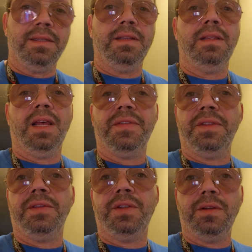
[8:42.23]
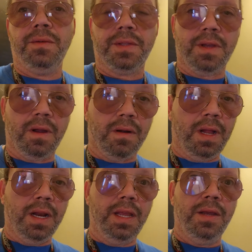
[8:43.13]
nothing to do with car
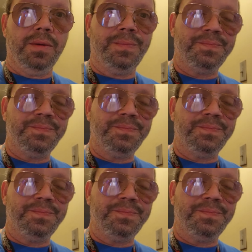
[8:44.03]
audio,